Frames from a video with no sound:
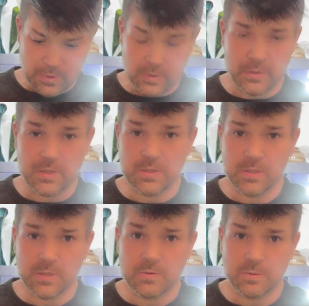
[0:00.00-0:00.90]
These
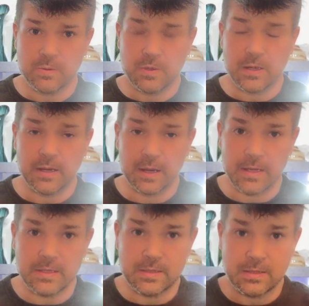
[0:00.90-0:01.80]
are a
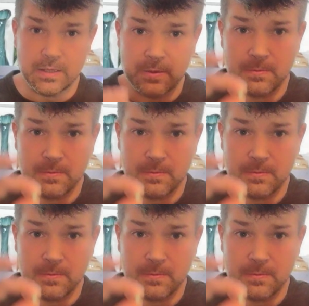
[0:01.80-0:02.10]
nice thing.